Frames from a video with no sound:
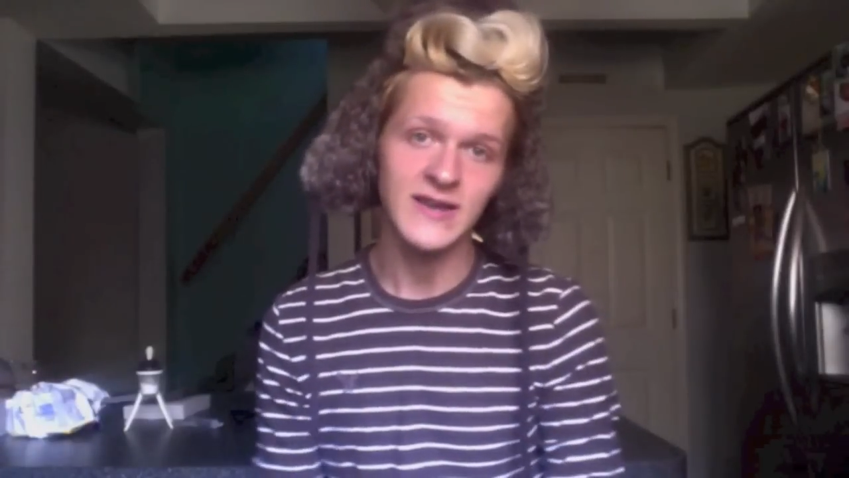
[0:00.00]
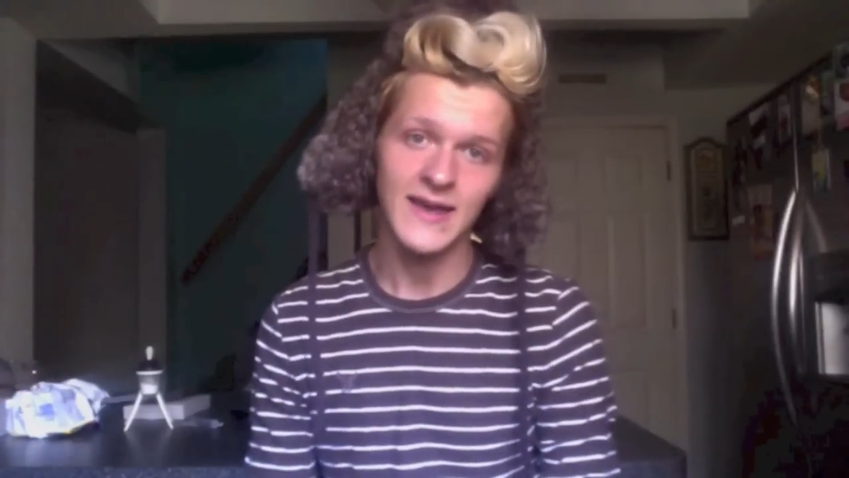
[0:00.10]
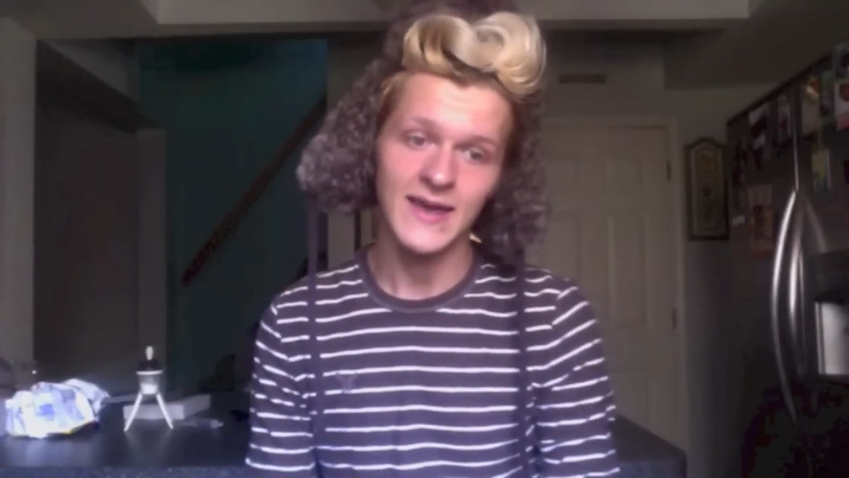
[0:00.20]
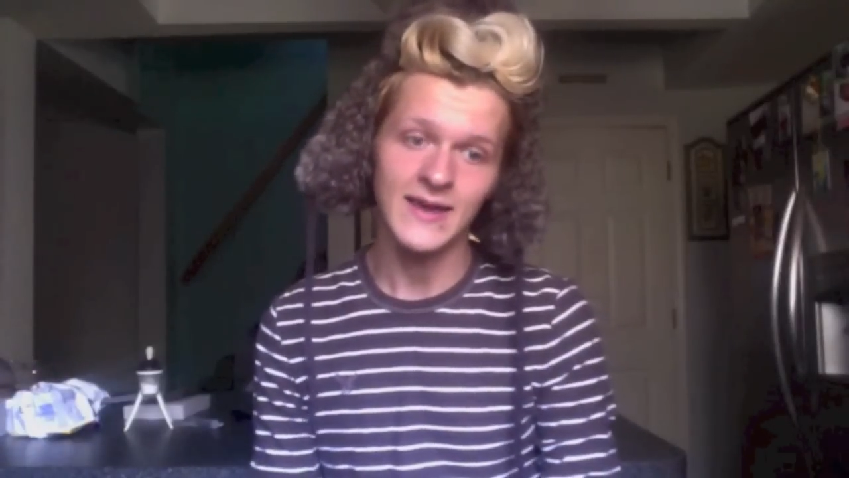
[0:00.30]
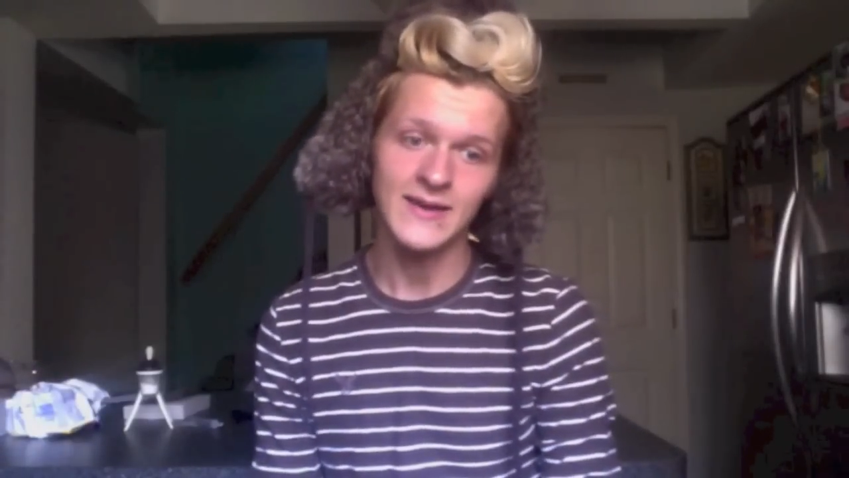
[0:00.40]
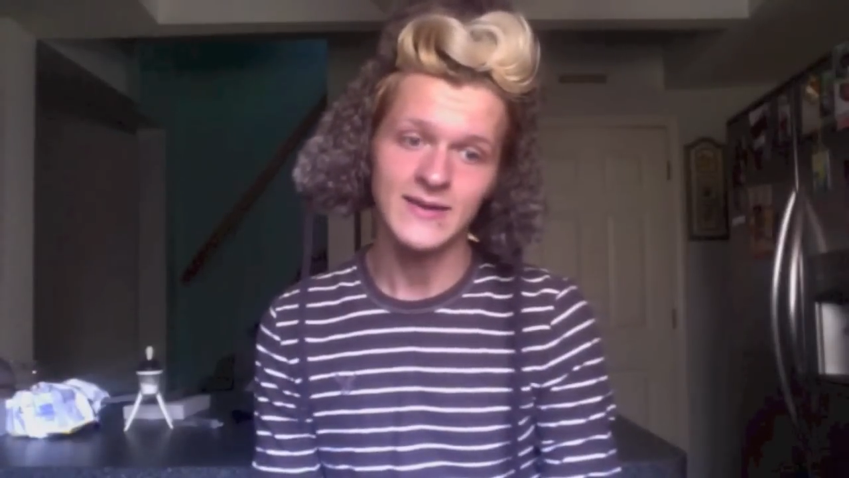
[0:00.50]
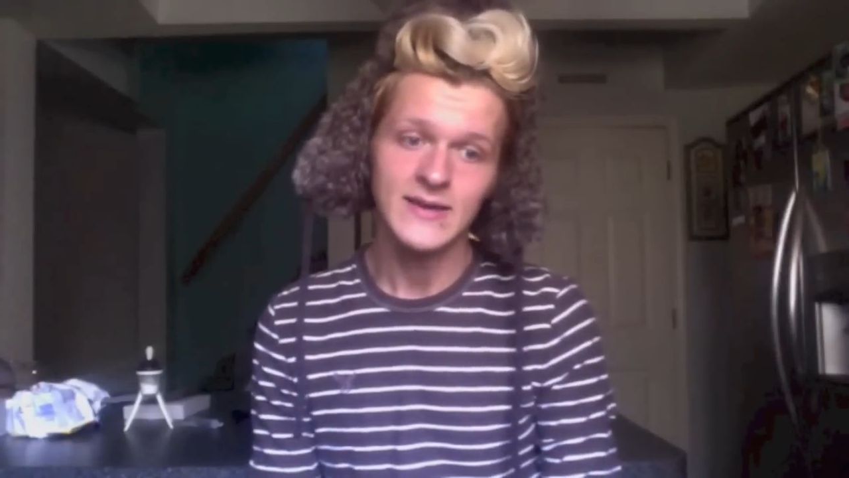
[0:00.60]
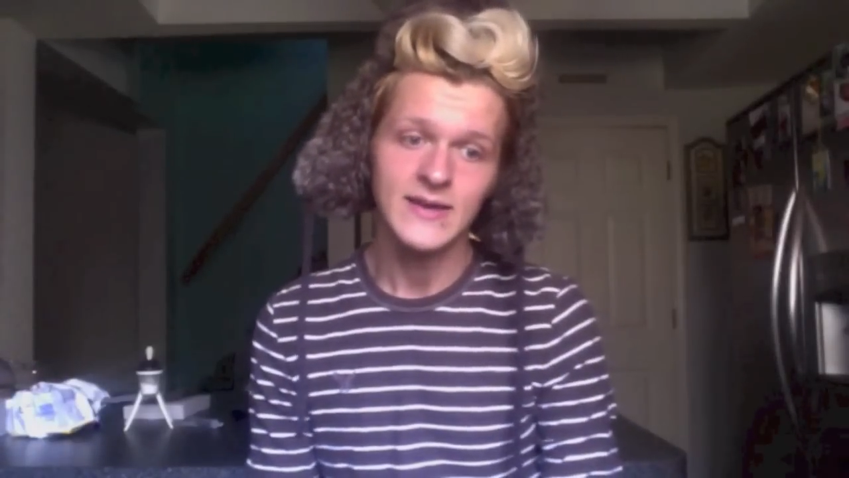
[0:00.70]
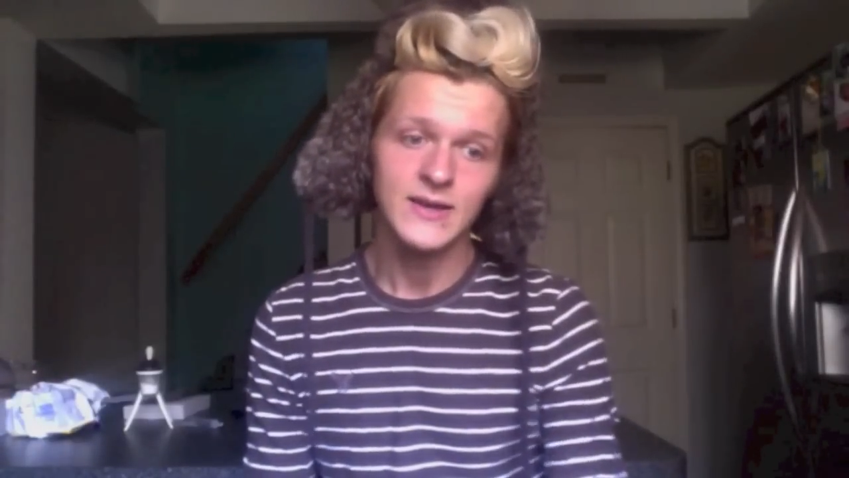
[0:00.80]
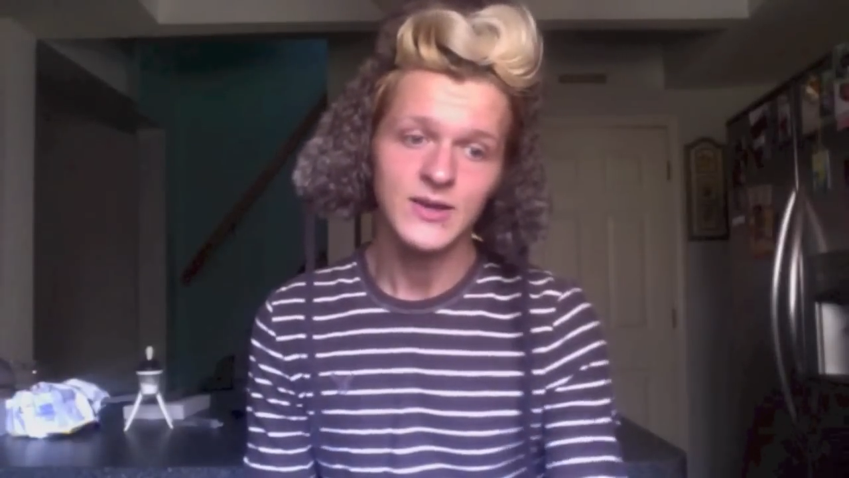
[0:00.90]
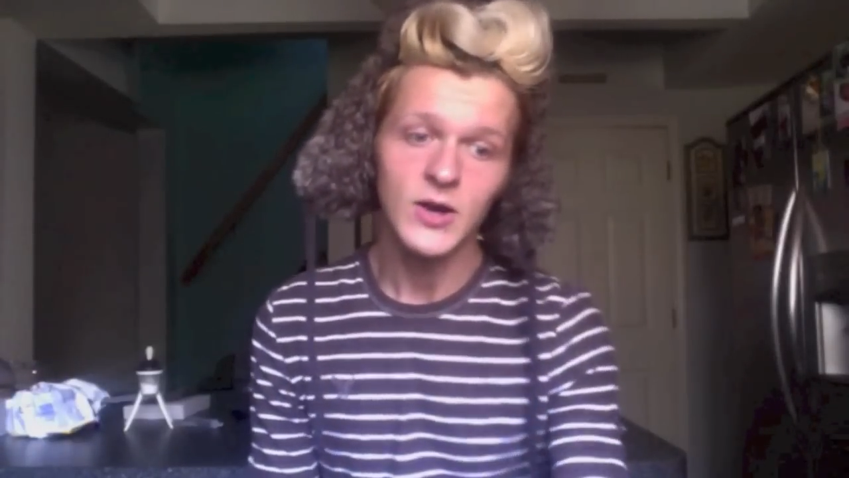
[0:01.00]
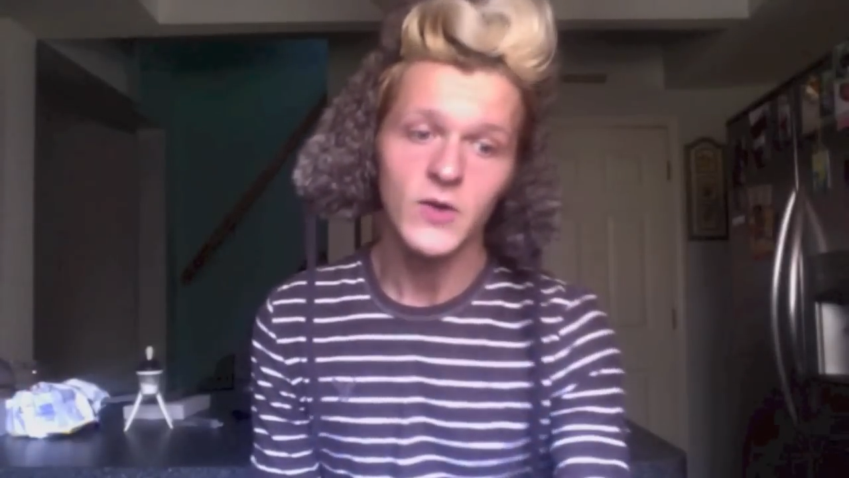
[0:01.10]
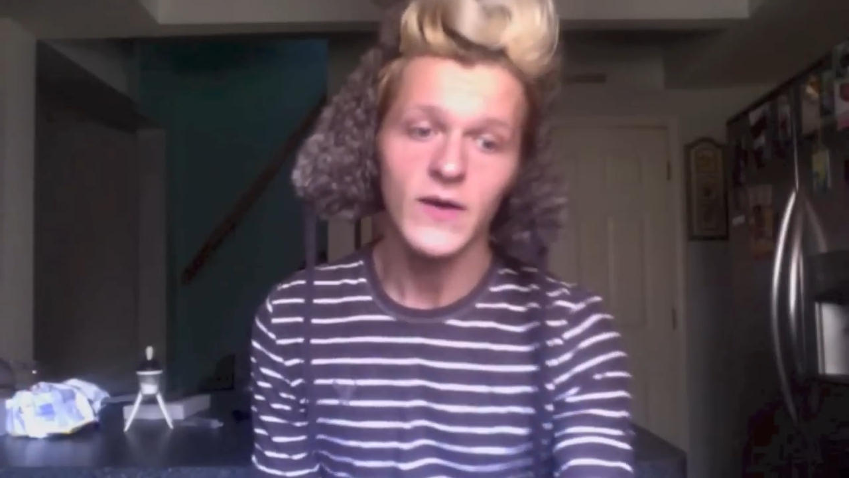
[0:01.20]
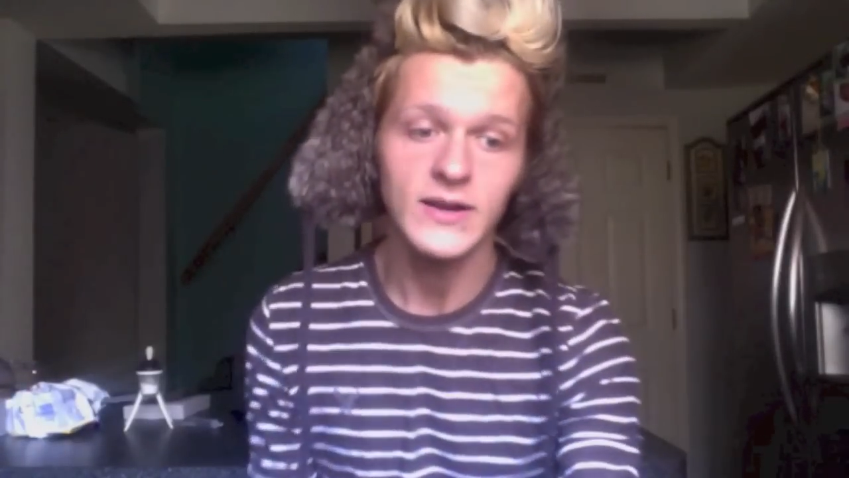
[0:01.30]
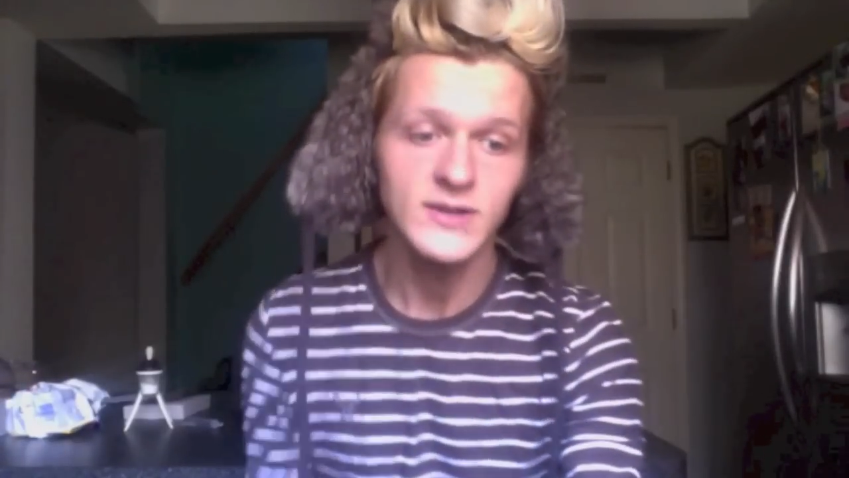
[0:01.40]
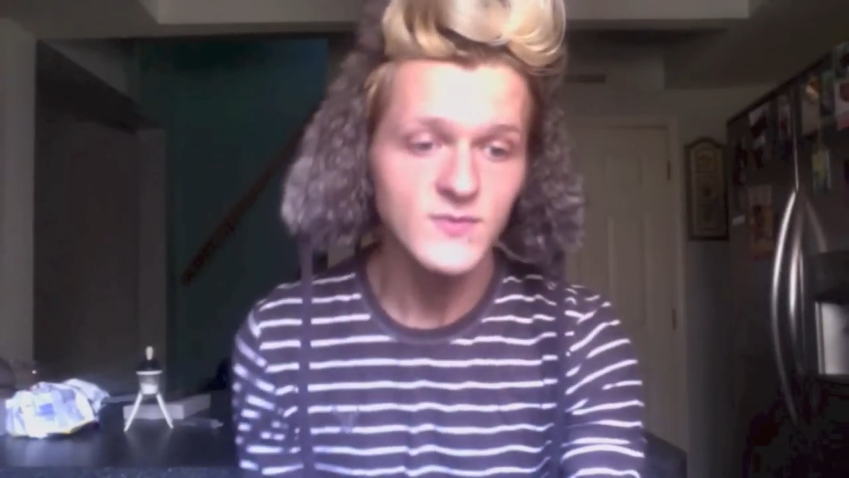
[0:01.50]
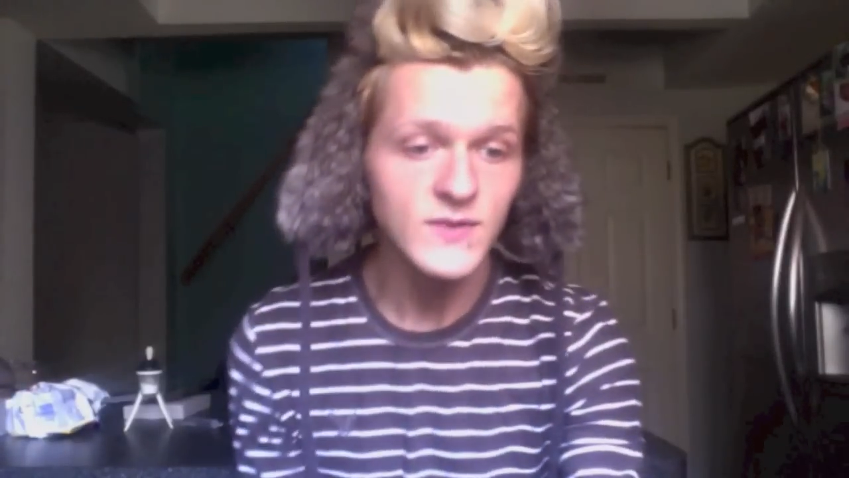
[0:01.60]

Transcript: And, you know, I